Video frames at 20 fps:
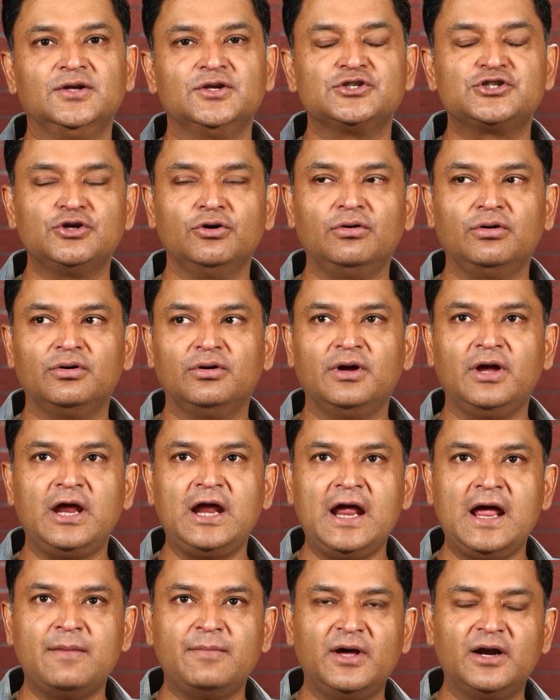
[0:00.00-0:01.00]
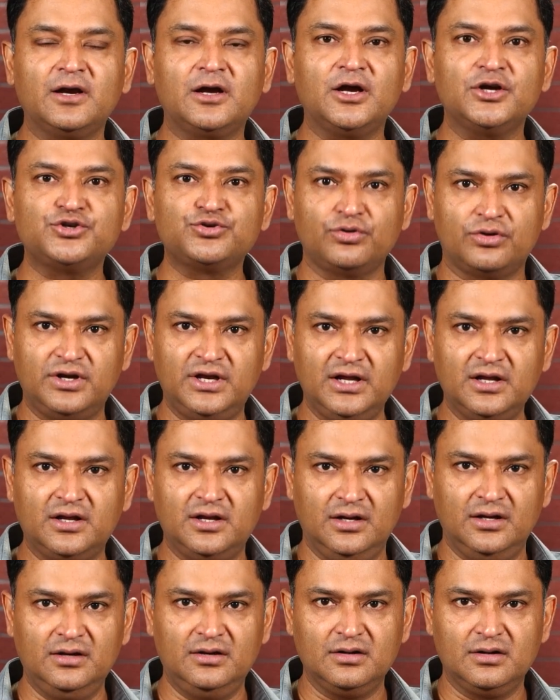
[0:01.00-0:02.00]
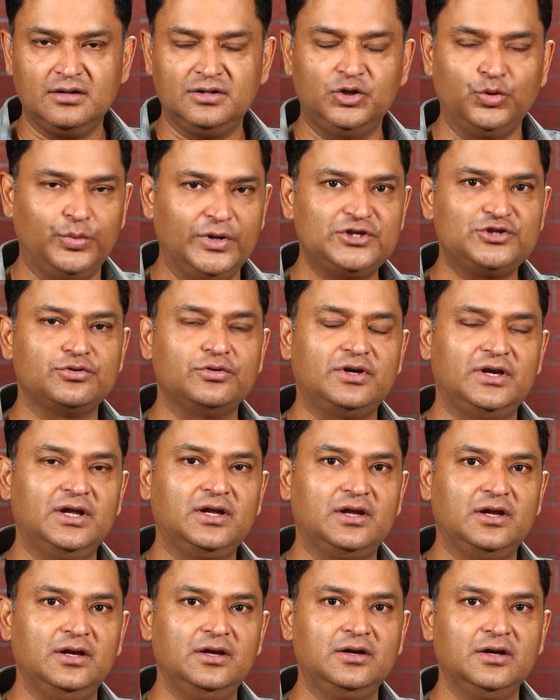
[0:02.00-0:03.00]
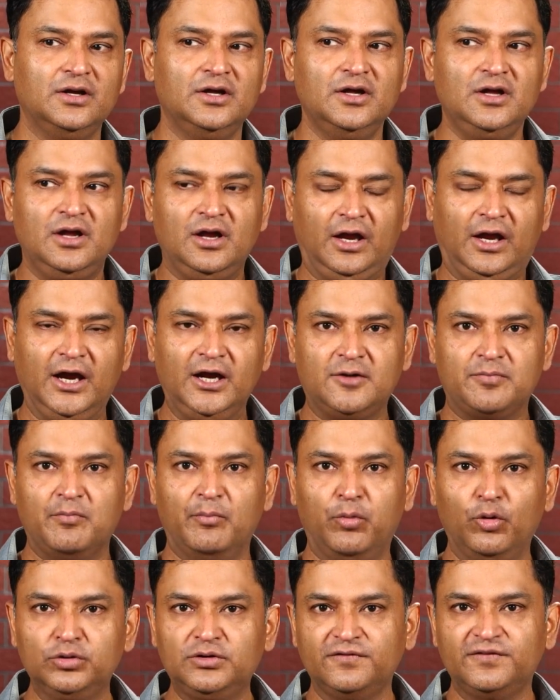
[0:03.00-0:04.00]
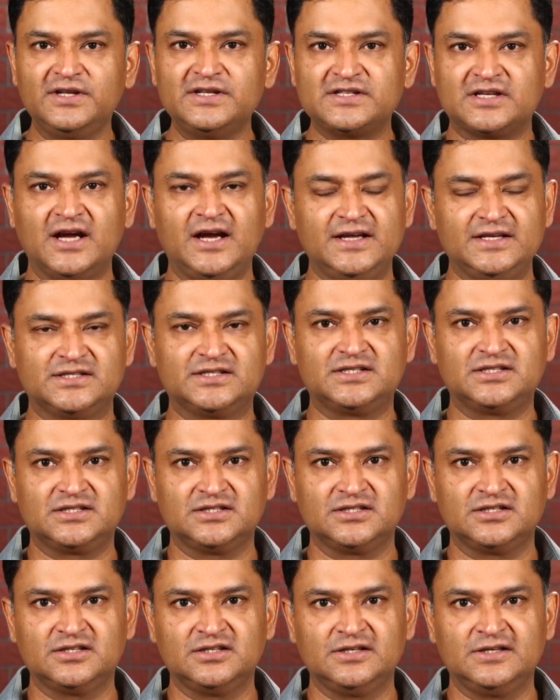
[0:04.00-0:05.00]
So, America should take heed, the West should take heed, get both of these guys,